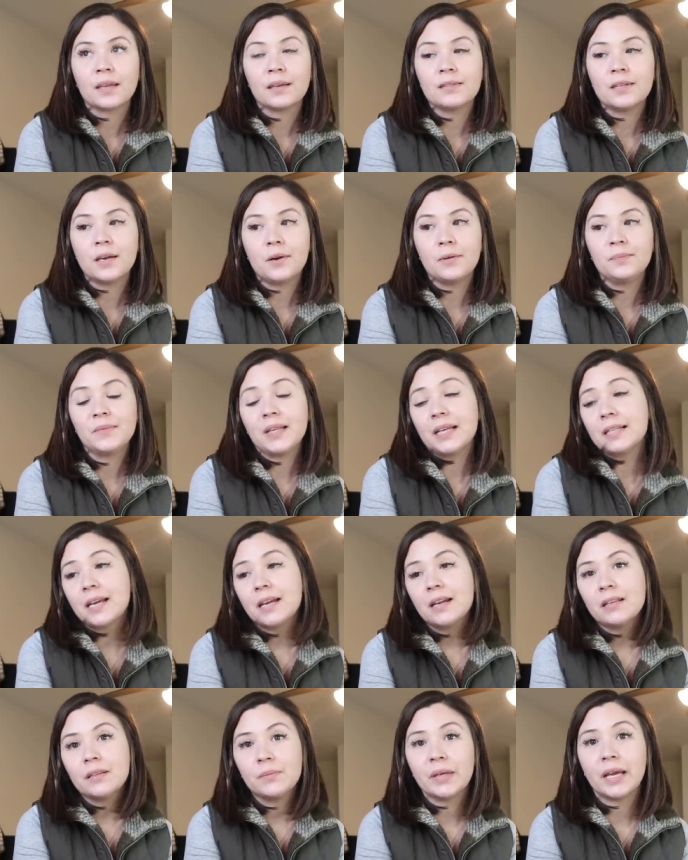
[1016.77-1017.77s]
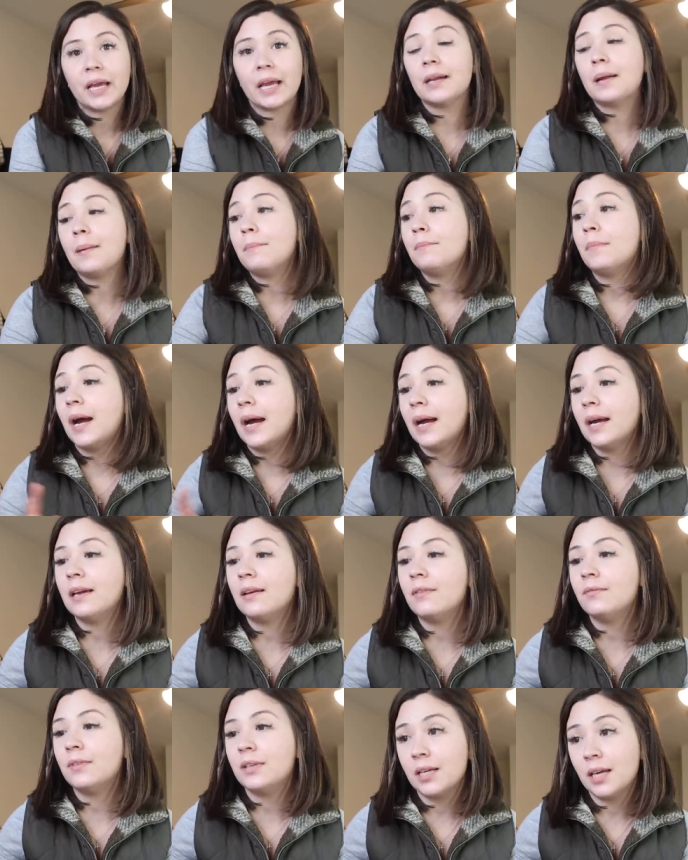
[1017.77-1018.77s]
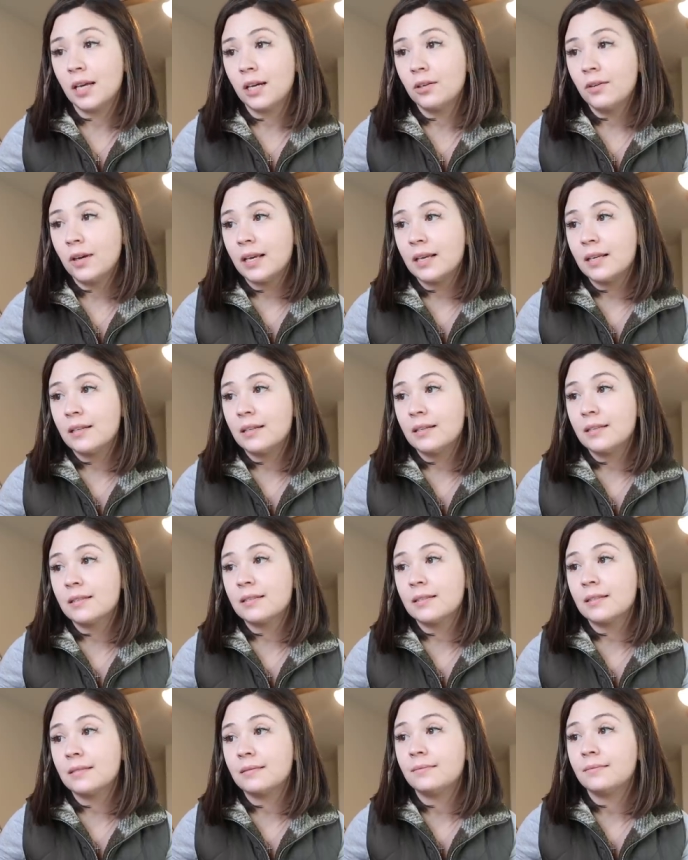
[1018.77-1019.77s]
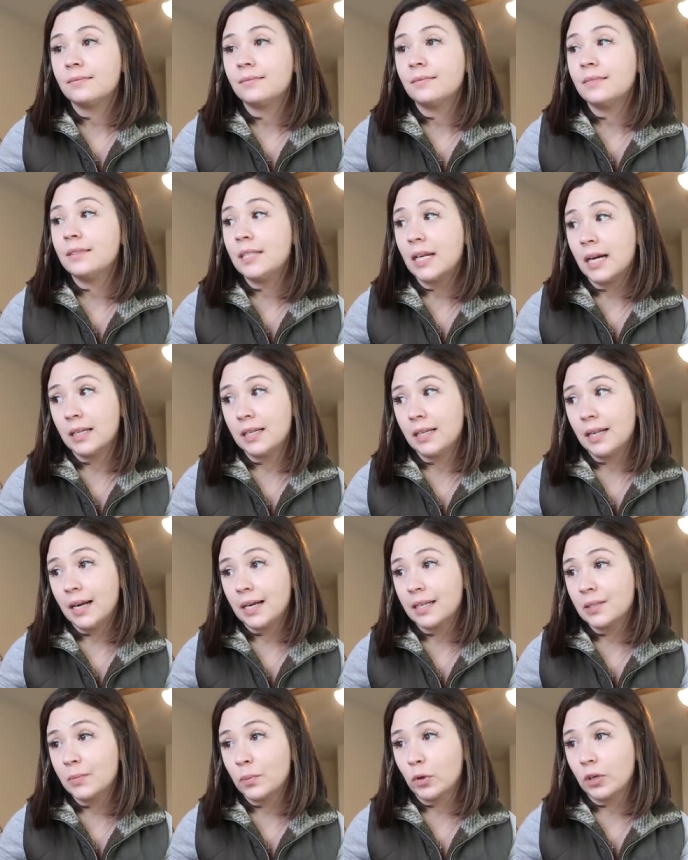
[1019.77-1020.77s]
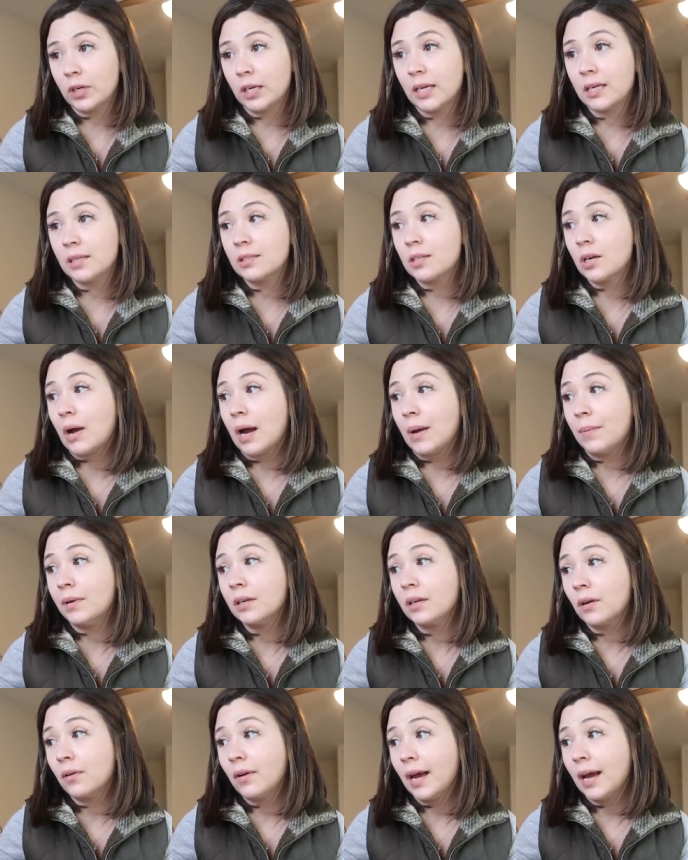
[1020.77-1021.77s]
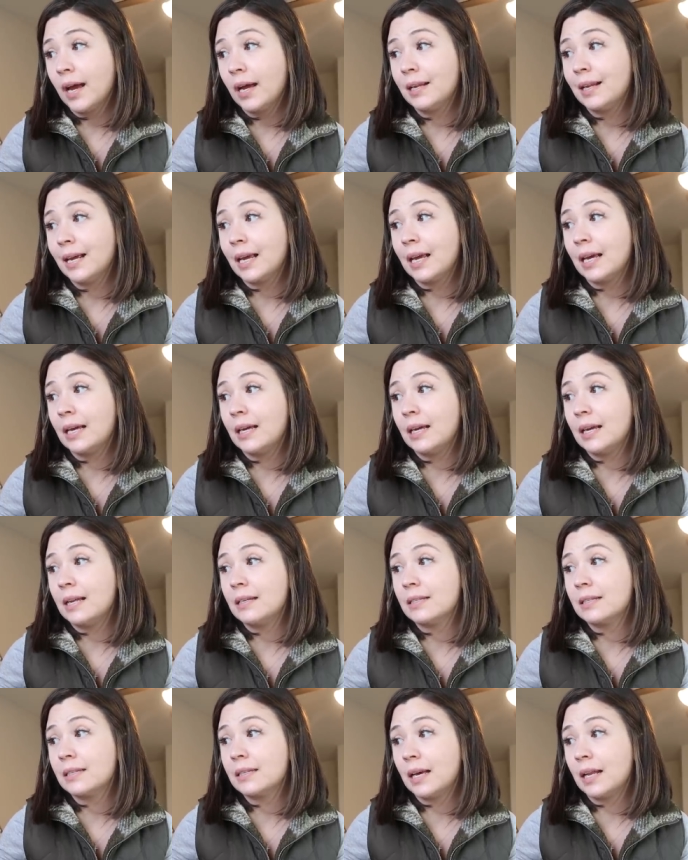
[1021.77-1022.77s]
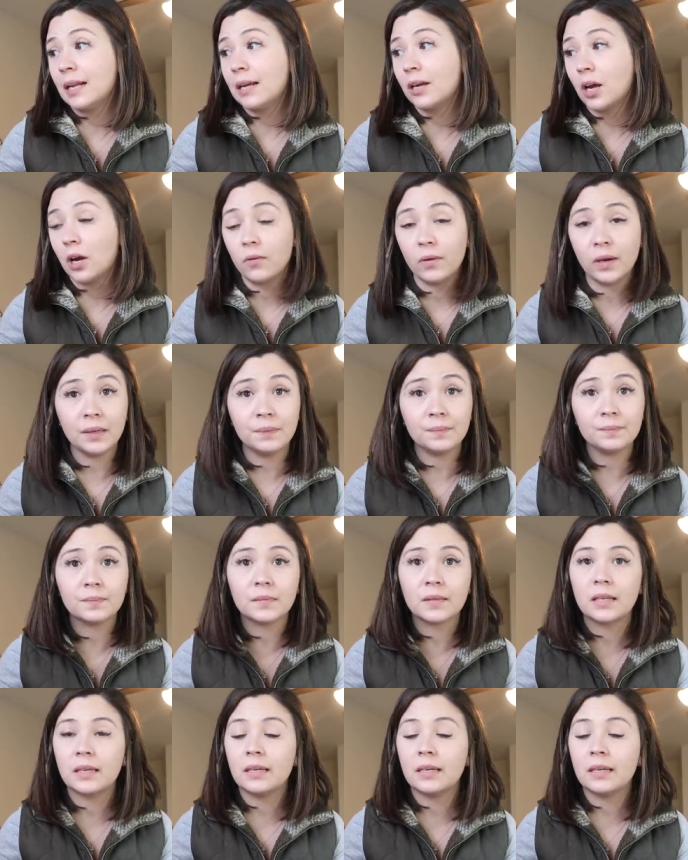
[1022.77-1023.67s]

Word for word: So that's kind of the plan. My video is done exporting. So I'm gonna go ahead and get it going,